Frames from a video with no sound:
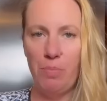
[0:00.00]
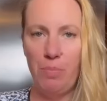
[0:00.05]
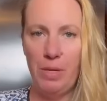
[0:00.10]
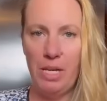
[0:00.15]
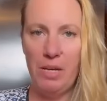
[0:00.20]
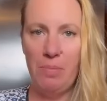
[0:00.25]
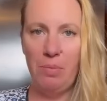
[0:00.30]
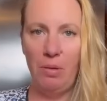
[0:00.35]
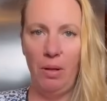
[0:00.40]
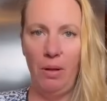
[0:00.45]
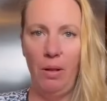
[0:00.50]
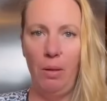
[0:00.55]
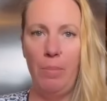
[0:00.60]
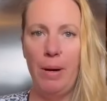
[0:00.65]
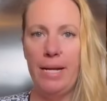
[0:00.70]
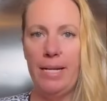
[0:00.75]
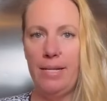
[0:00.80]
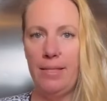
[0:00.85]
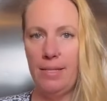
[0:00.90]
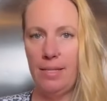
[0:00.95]
people,
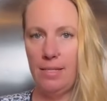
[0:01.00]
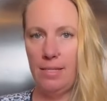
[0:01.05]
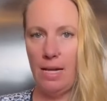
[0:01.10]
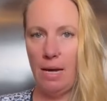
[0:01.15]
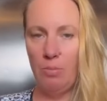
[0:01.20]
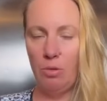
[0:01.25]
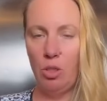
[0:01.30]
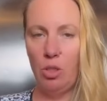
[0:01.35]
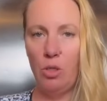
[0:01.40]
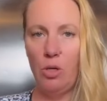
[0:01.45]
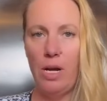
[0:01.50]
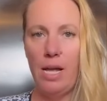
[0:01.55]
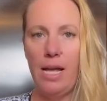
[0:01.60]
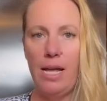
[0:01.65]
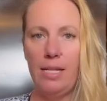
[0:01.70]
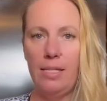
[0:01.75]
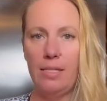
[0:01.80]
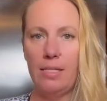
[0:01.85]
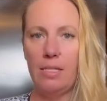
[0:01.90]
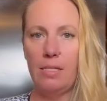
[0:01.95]
but in the summer
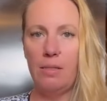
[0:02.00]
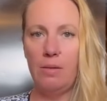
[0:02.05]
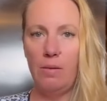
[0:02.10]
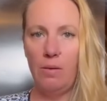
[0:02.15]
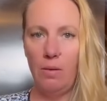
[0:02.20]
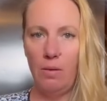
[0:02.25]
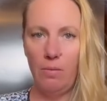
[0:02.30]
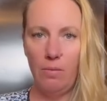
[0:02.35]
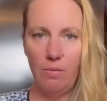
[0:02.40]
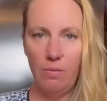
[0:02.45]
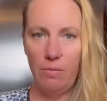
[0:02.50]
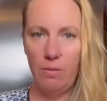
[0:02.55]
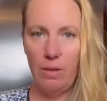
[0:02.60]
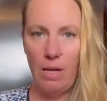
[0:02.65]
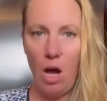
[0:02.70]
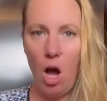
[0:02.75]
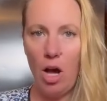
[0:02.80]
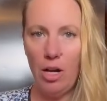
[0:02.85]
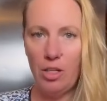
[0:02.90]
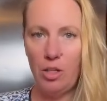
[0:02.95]
it's
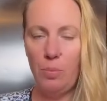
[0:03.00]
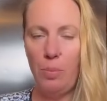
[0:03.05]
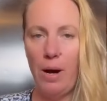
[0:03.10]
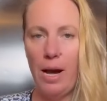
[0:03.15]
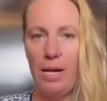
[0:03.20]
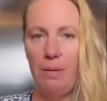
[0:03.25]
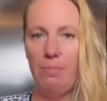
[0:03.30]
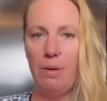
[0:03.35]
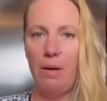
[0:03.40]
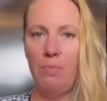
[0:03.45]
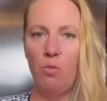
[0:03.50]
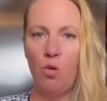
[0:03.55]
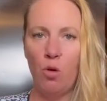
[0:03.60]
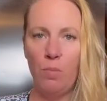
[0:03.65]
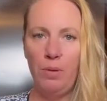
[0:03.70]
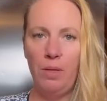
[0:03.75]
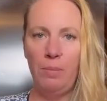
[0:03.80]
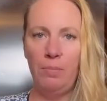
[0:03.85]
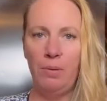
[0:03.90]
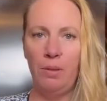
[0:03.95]
occupied by more
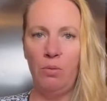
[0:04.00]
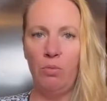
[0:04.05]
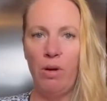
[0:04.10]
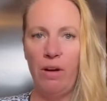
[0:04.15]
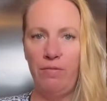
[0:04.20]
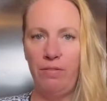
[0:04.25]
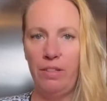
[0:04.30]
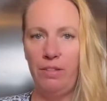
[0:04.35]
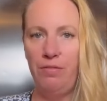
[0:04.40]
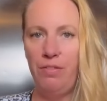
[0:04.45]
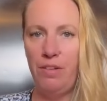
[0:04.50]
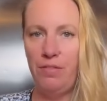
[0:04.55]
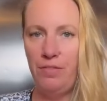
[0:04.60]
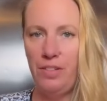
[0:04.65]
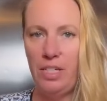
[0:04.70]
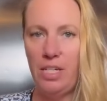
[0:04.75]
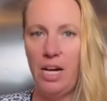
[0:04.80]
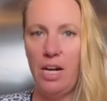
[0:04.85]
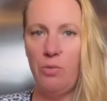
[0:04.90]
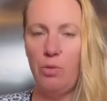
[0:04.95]
people, roughly
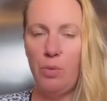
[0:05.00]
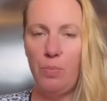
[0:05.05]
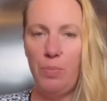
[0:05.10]
1,500